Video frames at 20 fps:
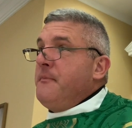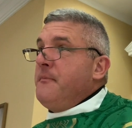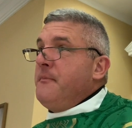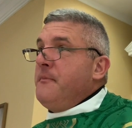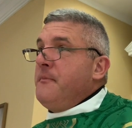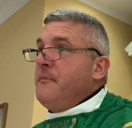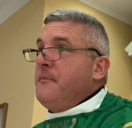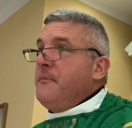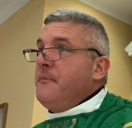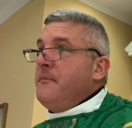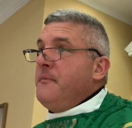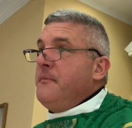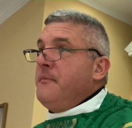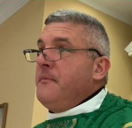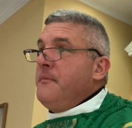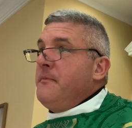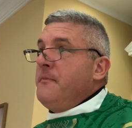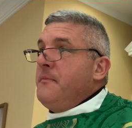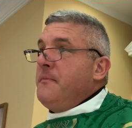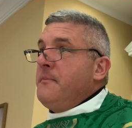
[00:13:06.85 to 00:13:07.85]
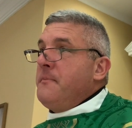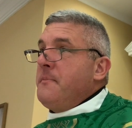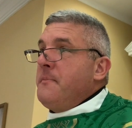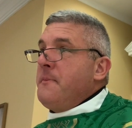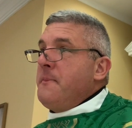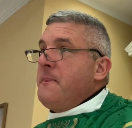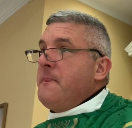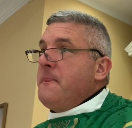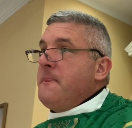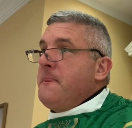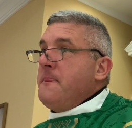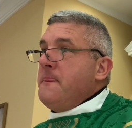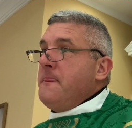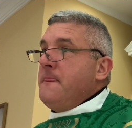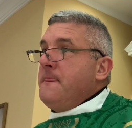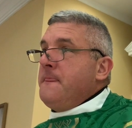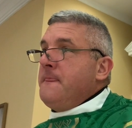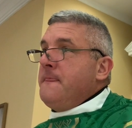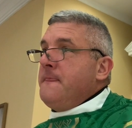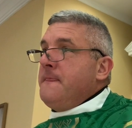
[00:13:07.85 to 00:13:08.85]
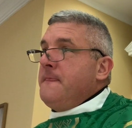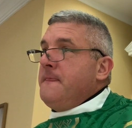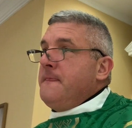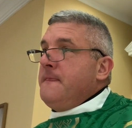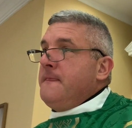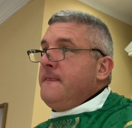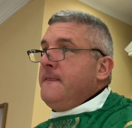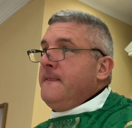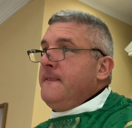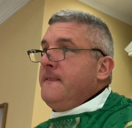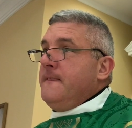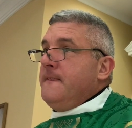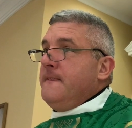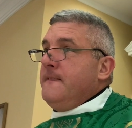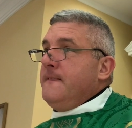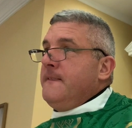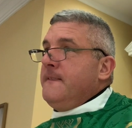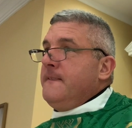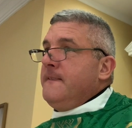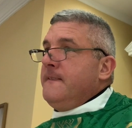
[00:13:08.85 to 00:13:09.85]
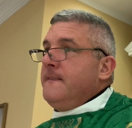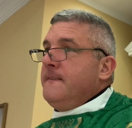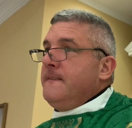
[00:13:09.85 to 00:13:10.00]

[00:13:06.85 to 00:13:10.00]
No one is speaking in this clip.